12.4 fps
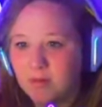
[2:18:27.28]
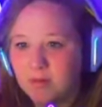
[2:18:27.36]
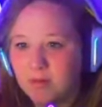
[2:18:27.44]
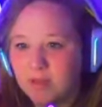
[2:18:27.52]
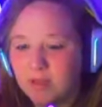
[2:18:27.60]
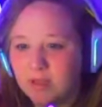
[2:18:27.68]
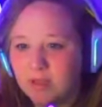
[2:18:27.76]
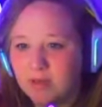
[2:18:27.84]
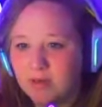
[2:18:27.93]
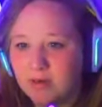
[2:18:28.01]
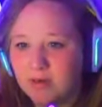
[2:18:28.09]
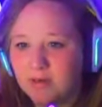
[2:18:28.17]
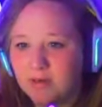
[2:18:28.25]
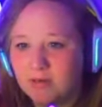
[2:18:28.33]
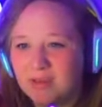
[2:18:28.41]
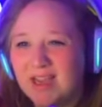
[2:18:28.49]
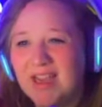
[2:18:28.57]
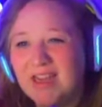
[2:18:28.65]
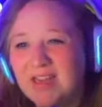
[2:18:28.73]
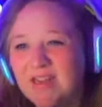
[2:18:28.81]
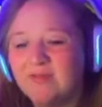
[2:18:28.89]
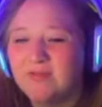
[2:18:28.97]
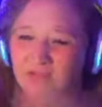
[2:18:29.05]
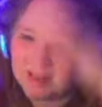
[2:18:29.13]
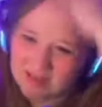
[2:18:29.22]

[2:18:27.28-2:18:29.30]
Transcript: There. Kind of.